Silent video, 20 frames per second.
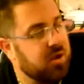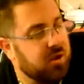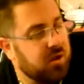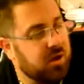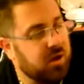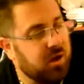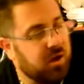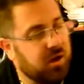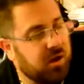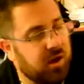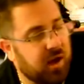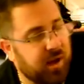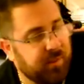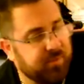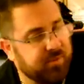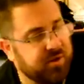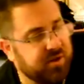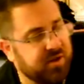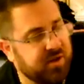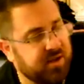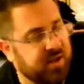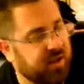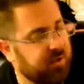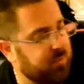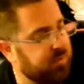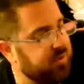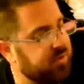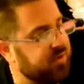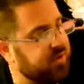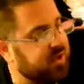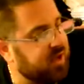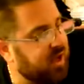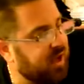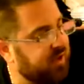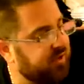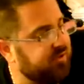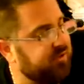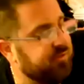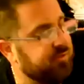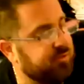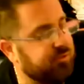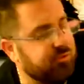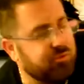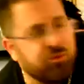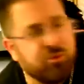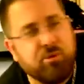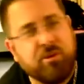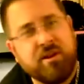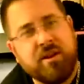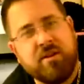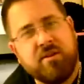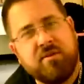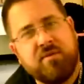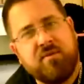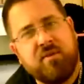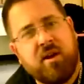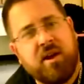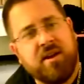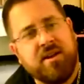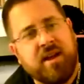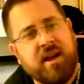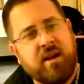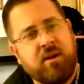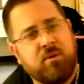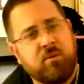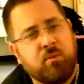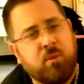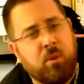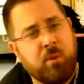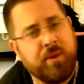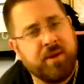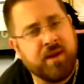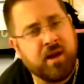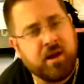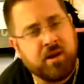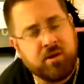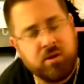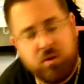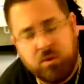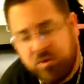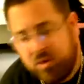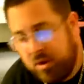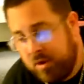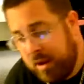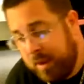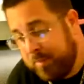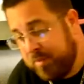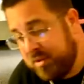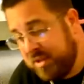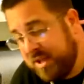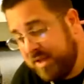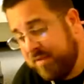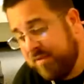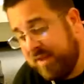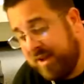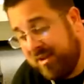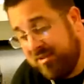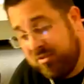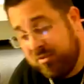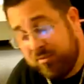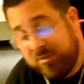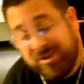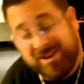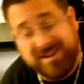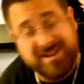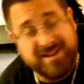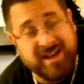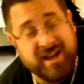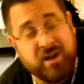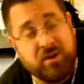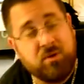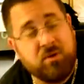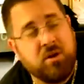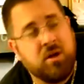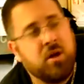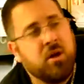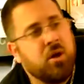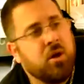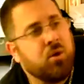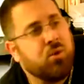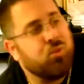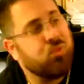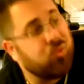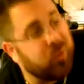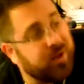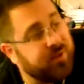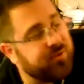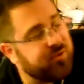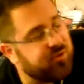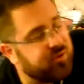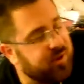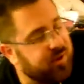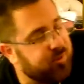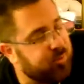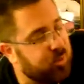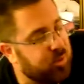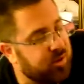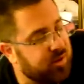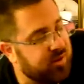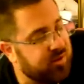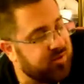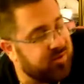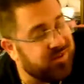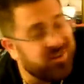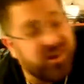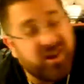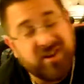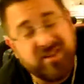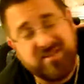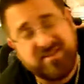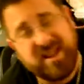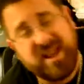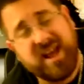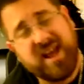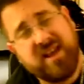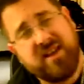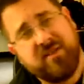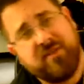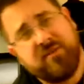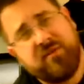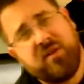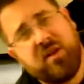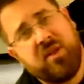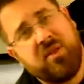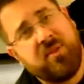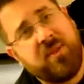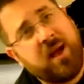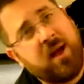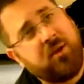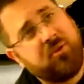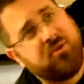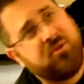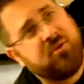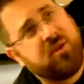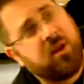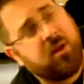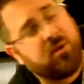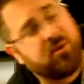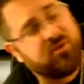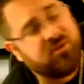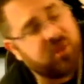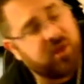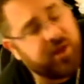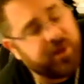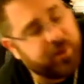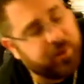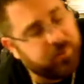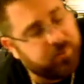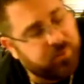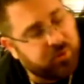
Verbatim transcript: I'm going to get with the guys in recruiting to find out what we got going on. I believe as of right now, Raven Transport does have a $1,000 sign-on